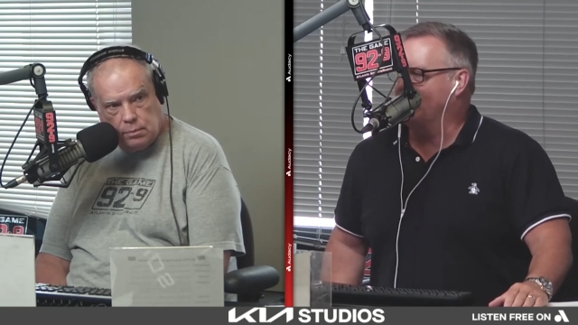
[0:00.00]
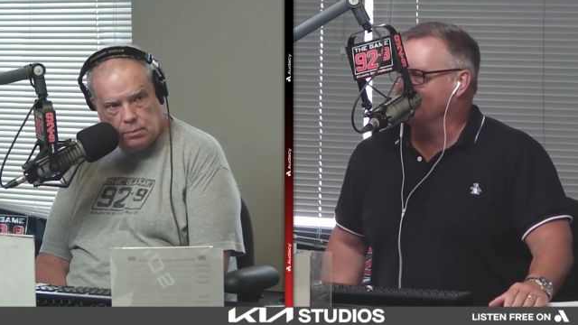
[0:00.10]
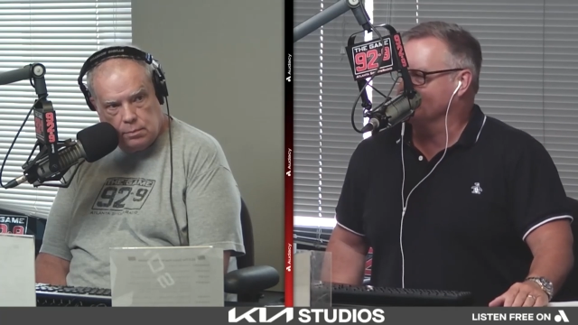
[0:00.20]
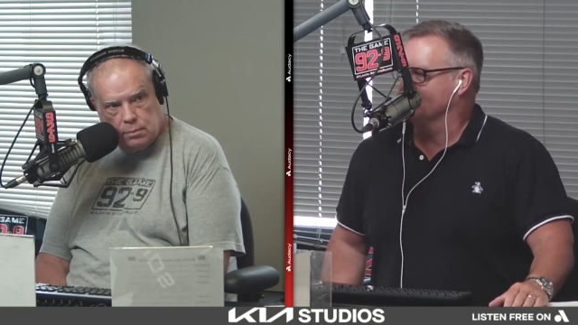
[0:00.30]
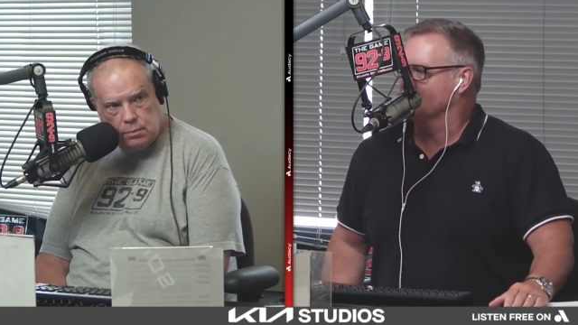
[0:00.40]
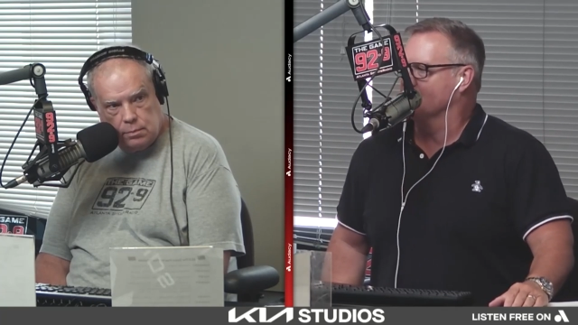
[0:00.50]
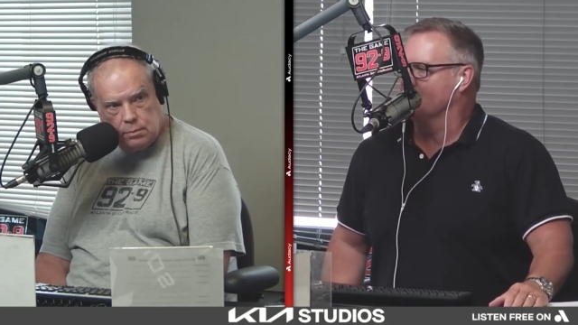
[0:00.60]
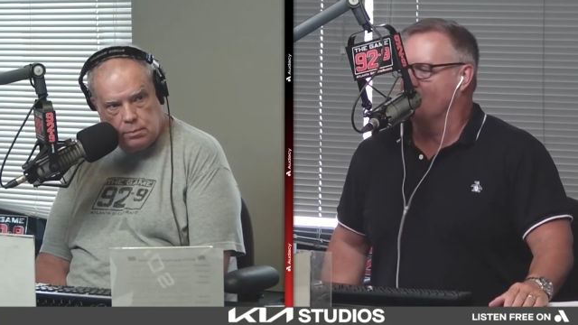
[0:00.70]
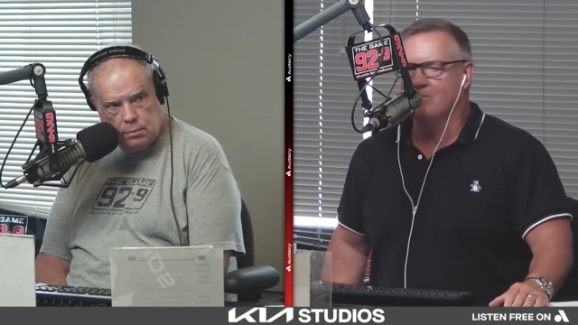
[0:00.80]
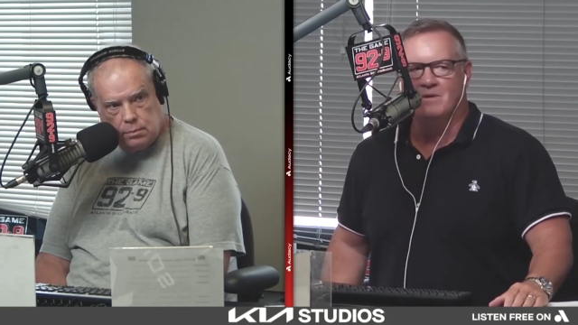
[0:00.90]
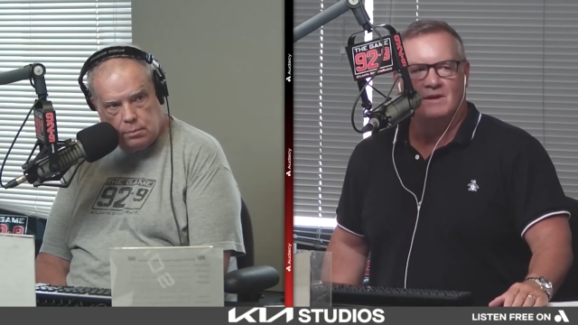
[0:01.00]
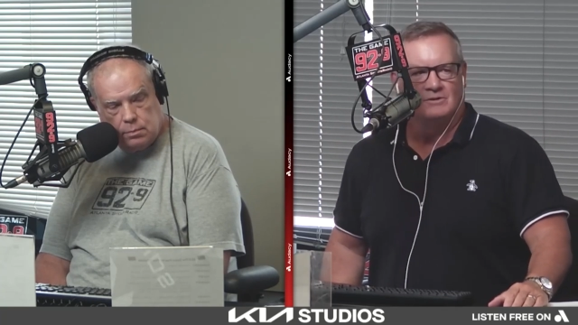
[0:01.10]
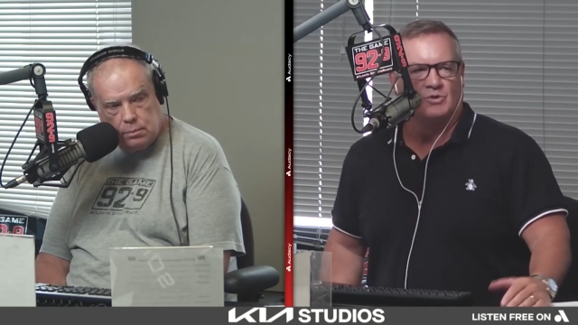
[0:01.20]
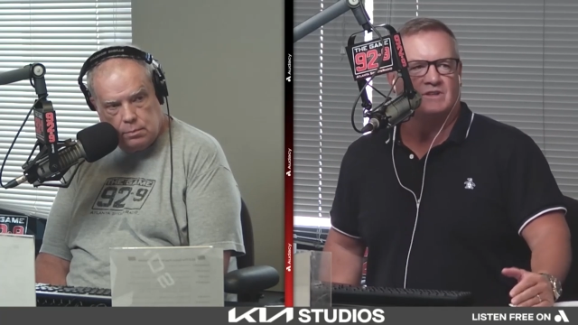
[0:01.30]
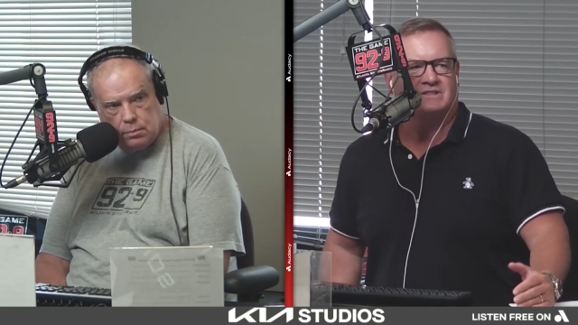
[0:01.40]
Speaker 1: in the Superdome. Lawrence
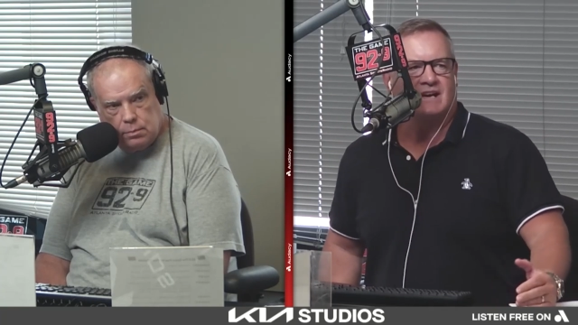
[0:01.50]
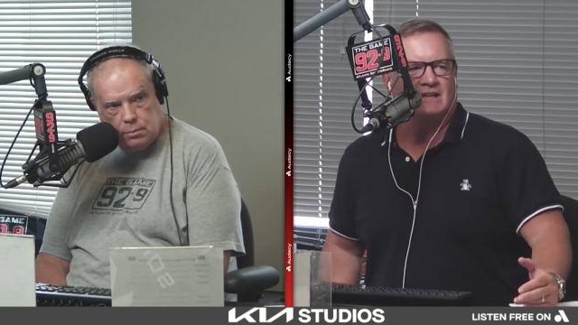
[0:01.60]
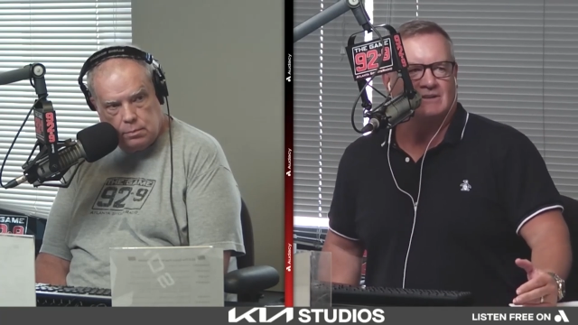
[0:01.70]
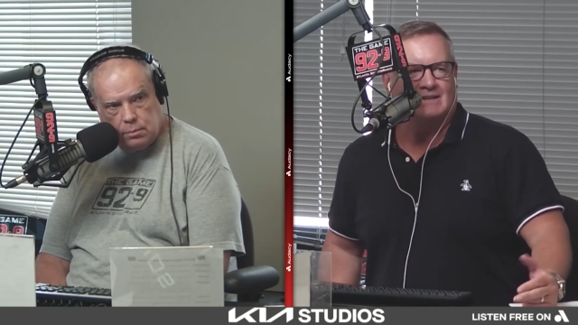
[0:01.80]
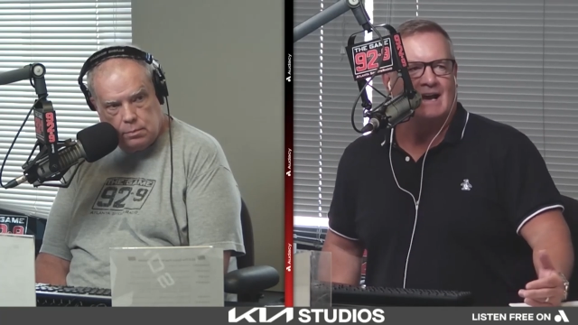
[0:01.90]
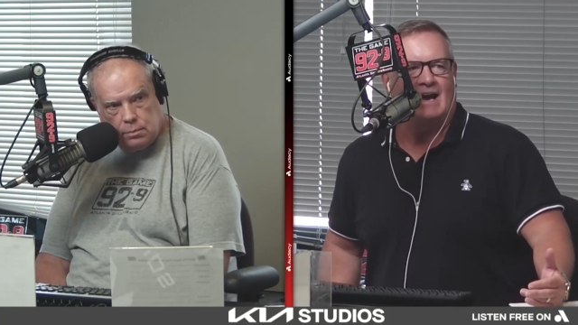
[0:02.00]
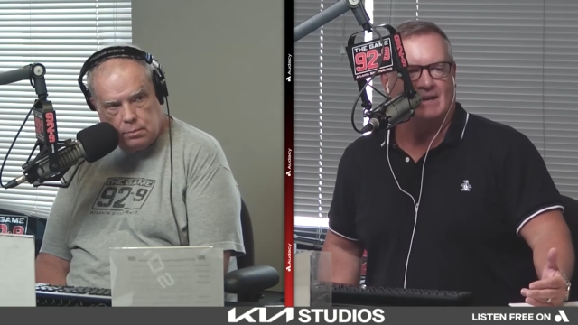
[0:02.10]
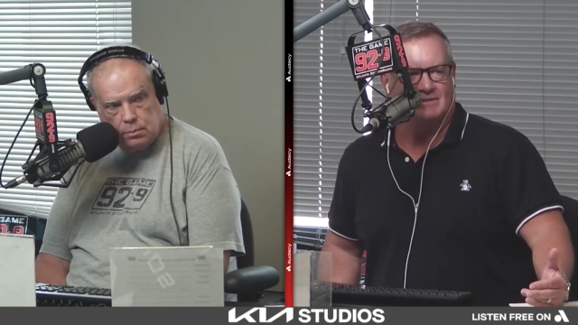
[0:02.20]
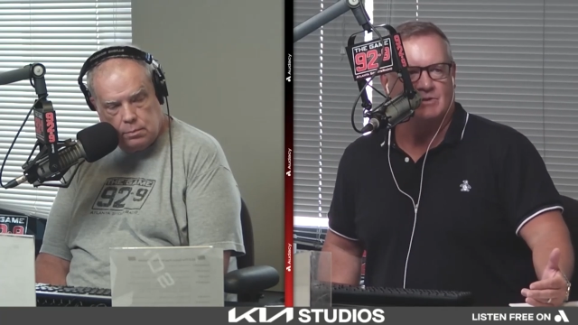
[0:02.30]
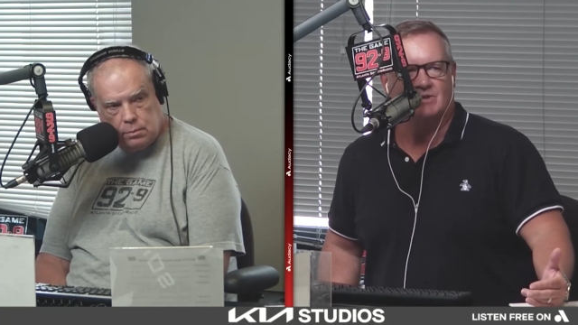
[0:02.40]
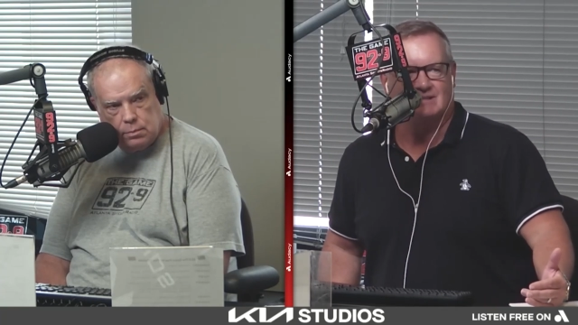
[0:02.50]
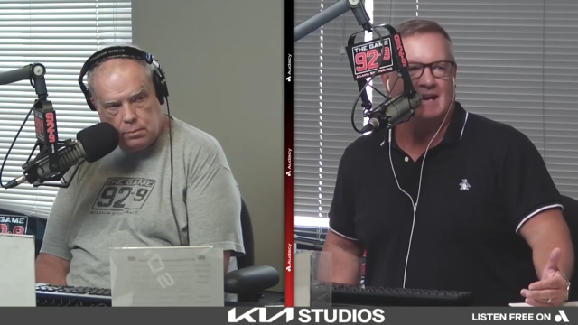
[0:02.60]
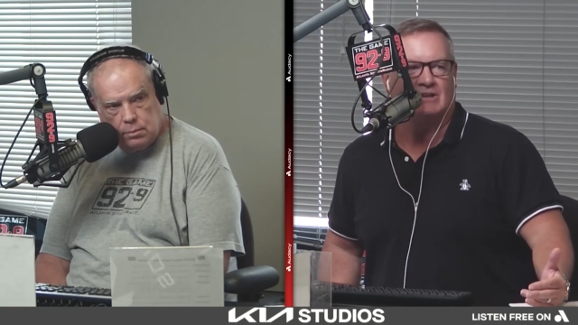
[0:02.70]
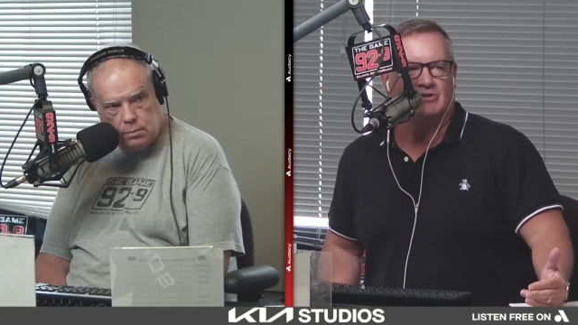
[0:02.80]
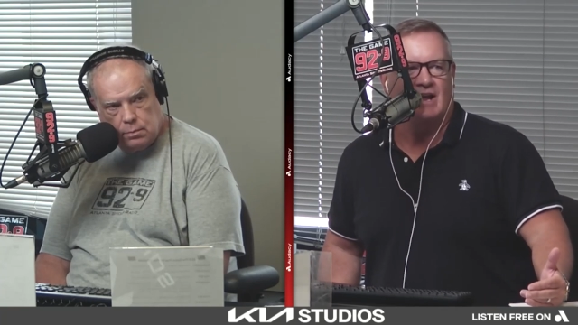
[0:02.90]
Taylor at the height of his Lawrence
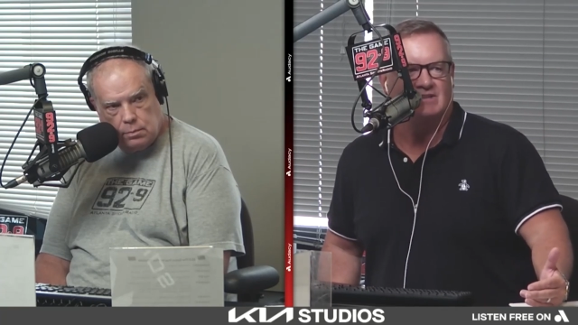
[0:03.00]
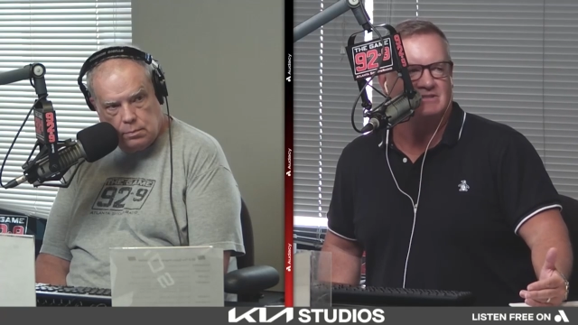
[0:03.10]
Taylorness.